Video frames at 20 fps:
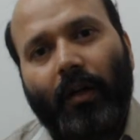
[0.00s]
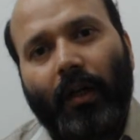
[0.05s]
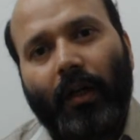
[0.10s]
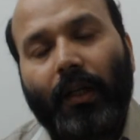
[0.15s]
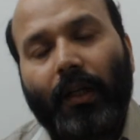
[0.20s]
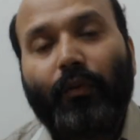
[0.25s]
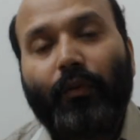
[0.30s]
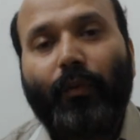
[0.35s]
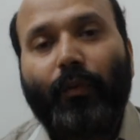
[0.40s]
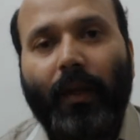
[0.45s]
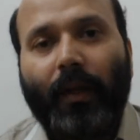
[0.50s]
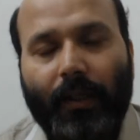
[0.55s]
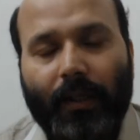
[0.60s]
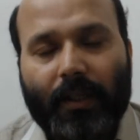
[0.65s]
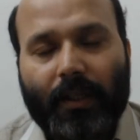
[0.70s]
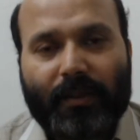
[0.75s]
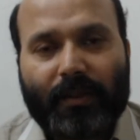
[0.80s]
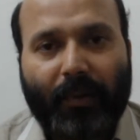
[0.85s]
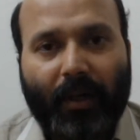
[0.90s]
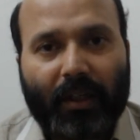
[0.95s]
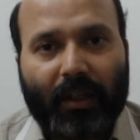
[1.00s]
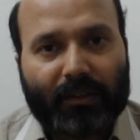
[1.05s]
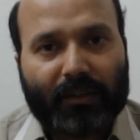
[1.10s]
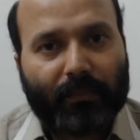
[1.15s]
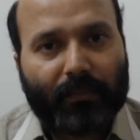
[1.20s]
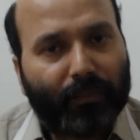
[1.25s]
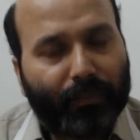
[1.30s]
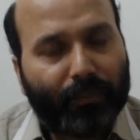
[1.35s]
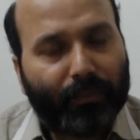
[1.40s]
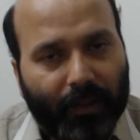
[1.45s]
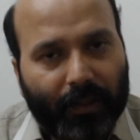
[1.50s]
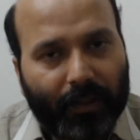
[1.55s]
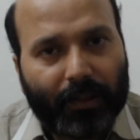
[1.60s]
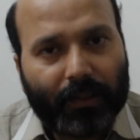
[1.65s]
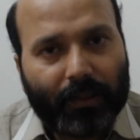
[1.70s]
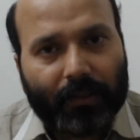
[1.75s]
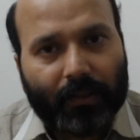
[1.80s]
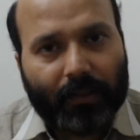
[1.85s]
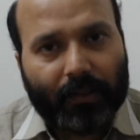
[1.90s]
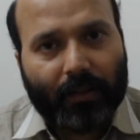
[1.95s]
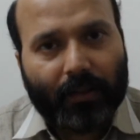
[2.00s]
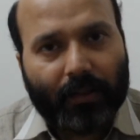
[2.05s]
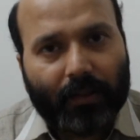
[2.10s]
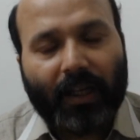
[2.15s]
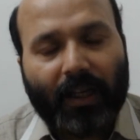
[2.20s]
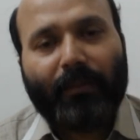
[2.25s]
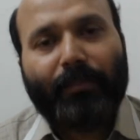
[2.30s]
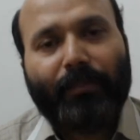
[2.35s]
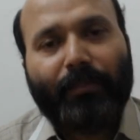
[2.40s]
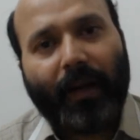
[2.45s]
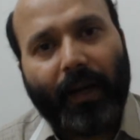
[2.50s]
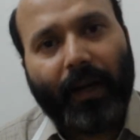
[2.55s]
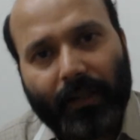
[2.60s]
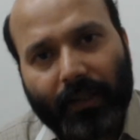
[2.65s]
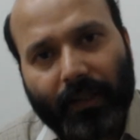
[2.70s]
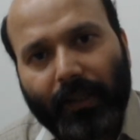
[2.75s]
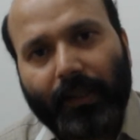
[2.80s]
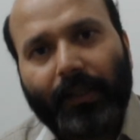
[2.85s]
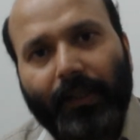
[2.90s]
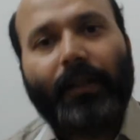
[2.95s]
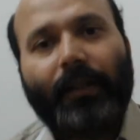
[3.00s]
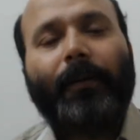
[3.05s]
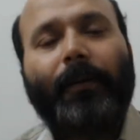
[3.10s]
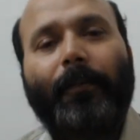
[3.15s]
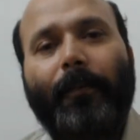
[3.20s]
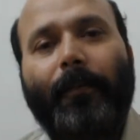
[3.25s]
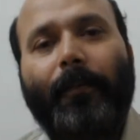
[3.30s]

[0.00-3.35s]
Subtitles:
in various parts of the world, and finally